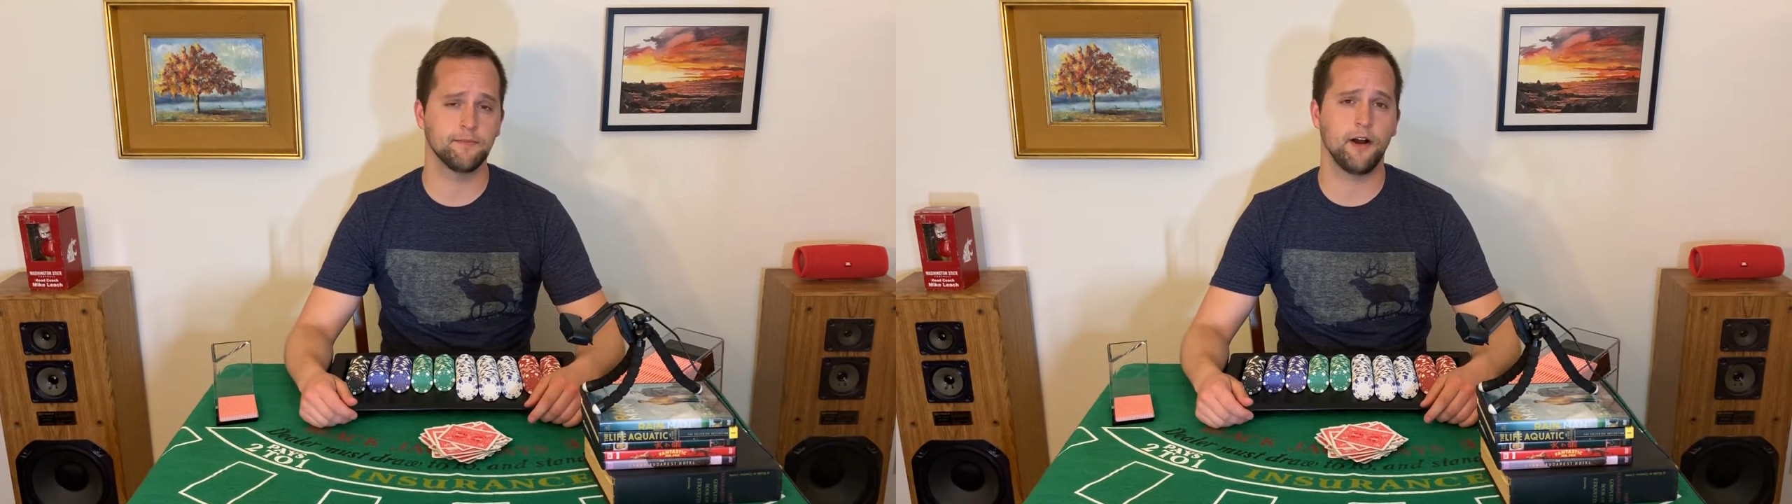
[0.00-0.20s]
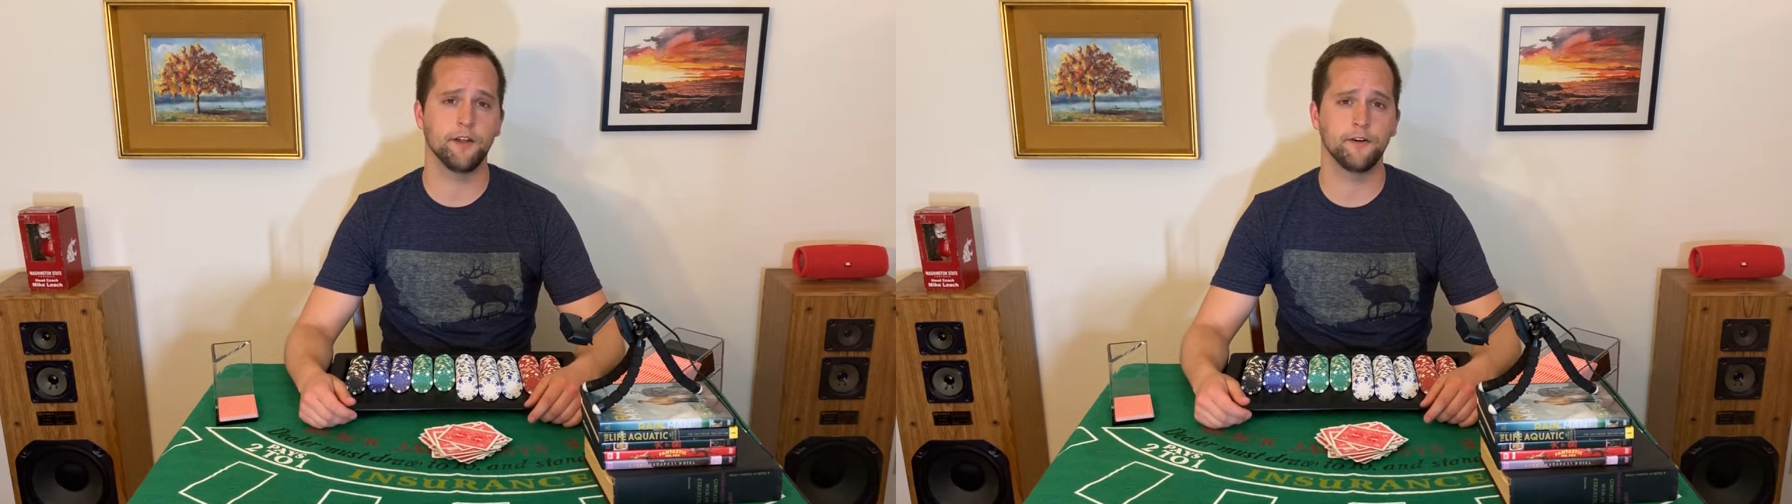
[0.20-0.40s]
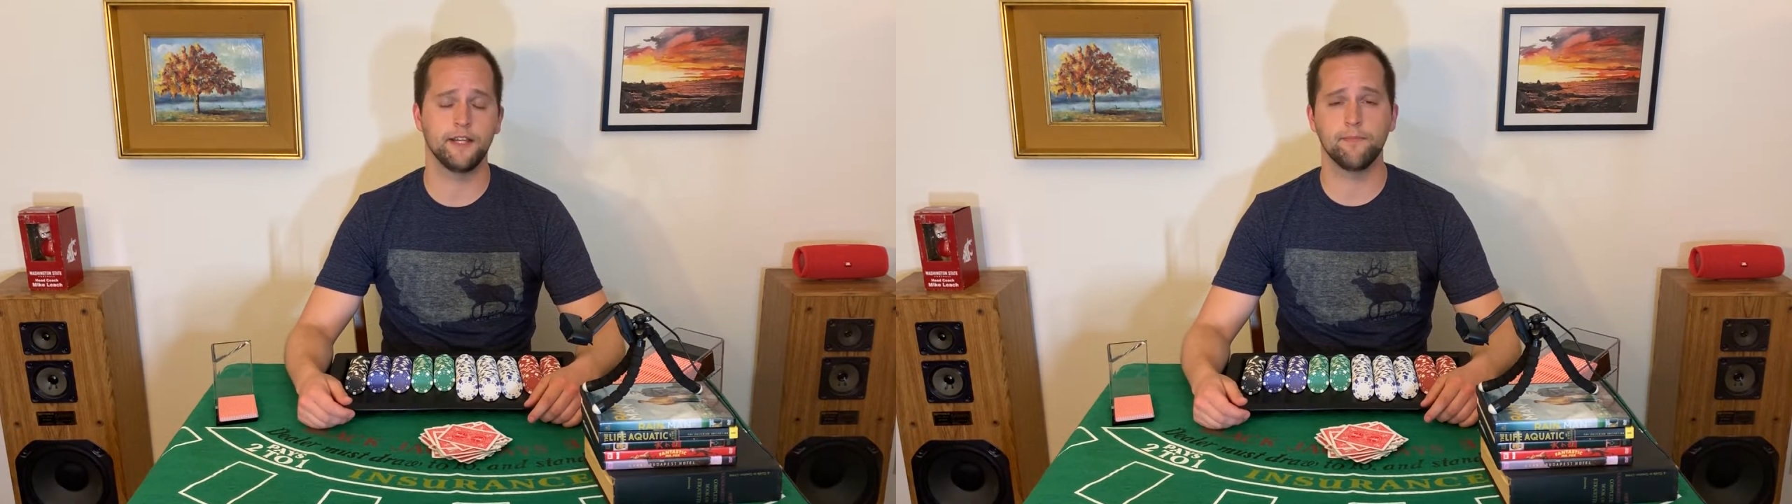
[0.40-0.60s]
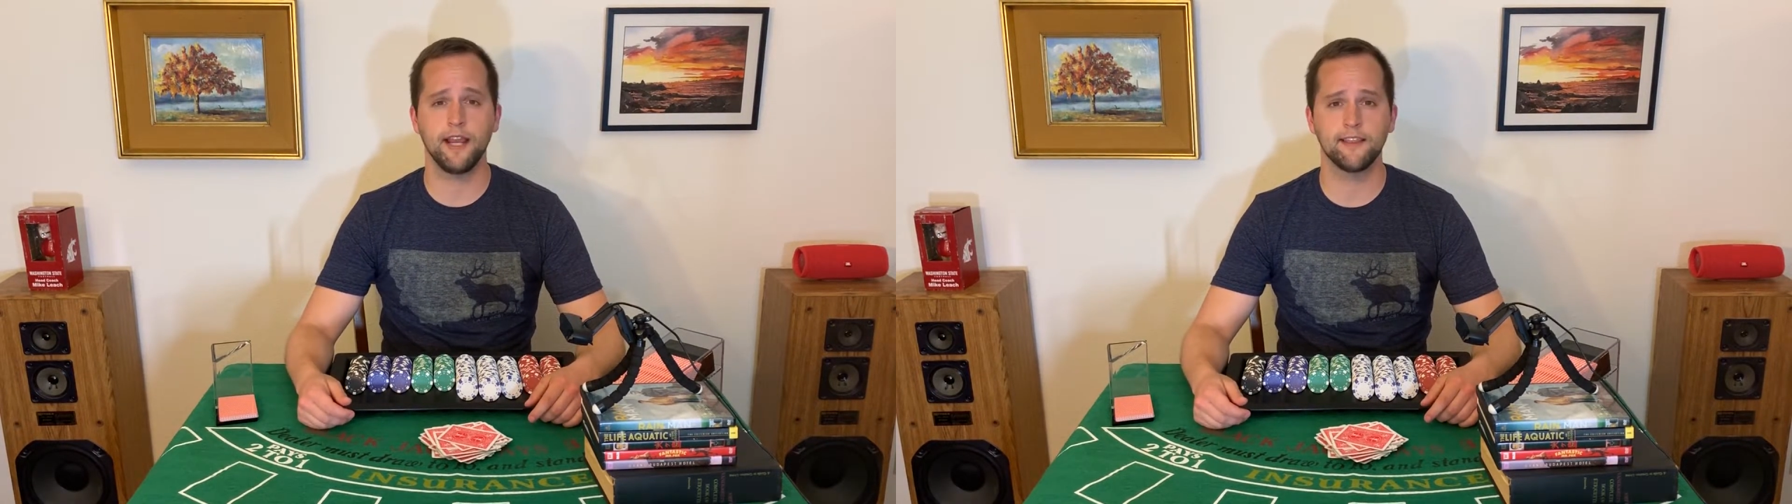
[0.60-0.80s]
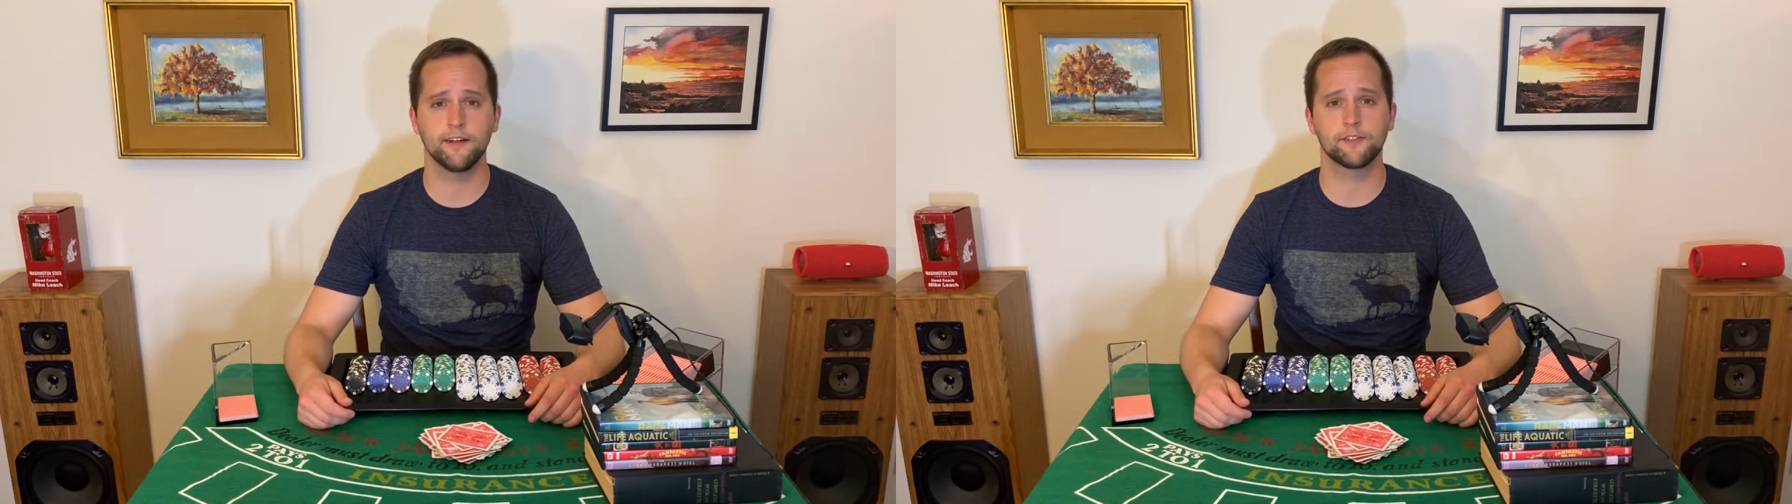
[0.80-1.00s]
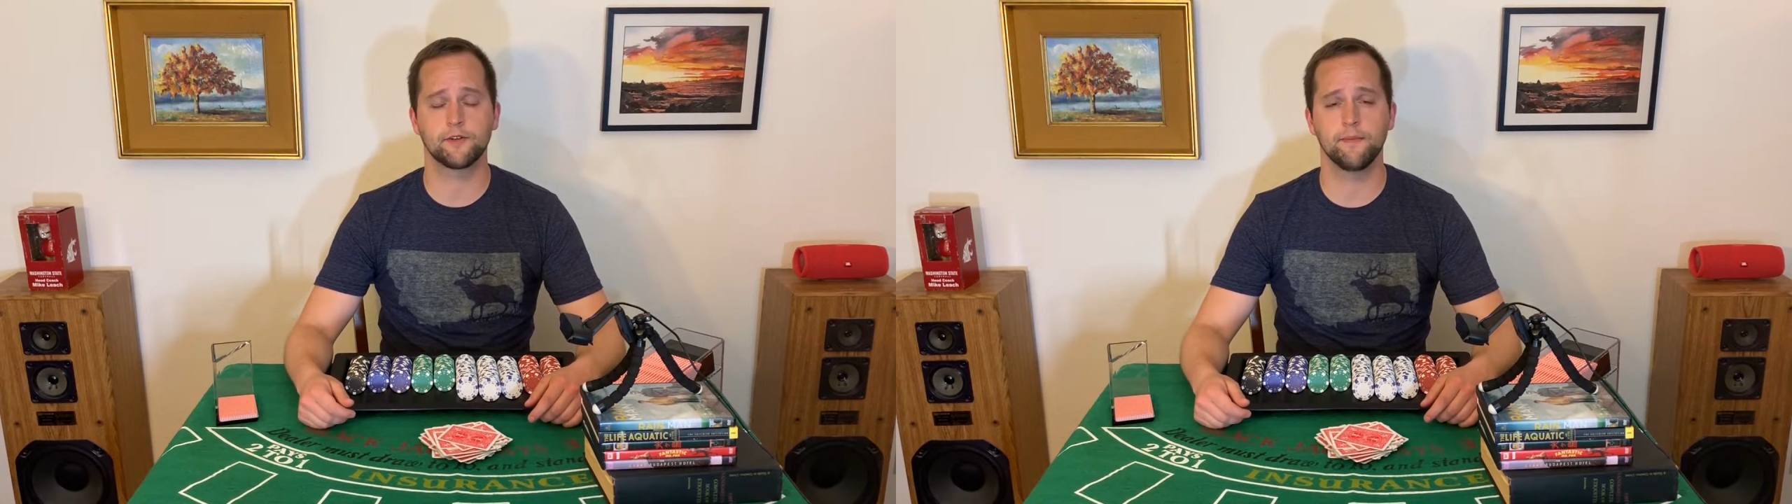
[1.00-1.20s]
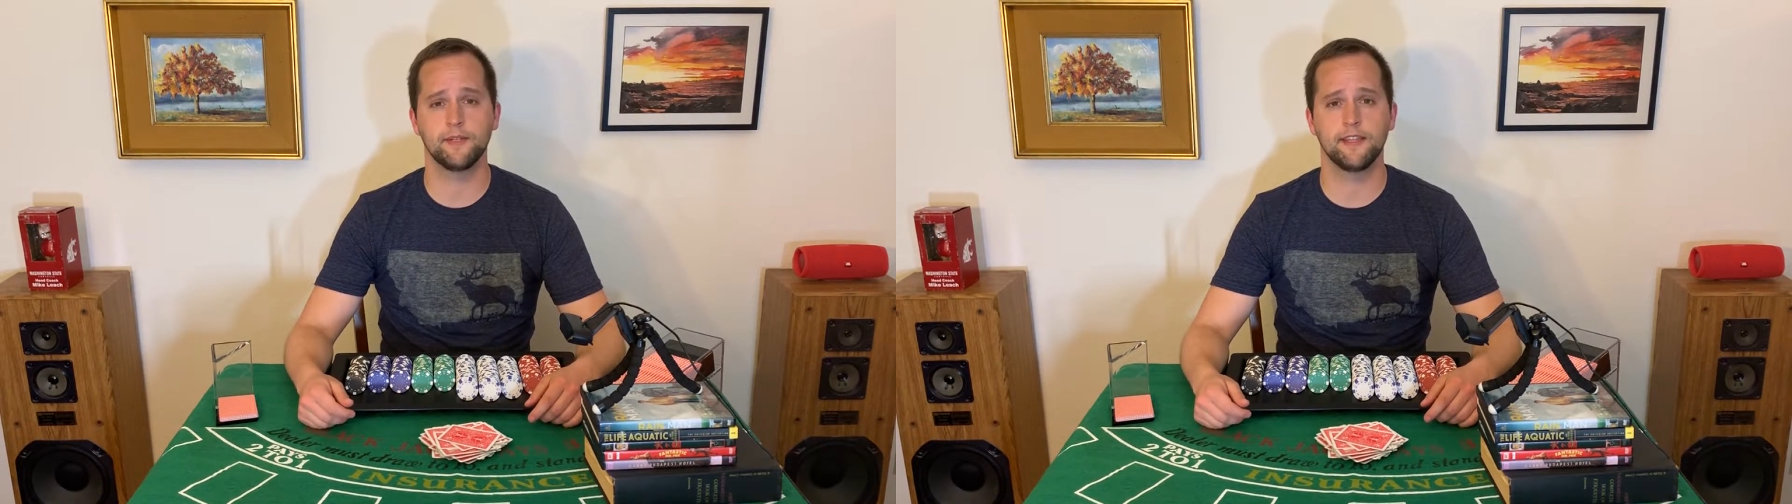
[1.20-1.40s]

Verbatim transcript: model and Python script